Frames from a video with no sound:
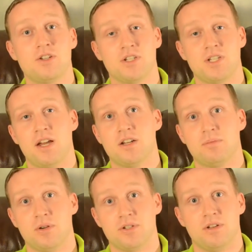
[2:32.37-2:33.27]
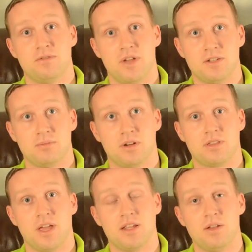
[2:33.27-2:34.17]
decided to post on Facebook
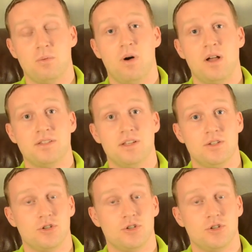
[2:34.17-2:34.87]
that he wanted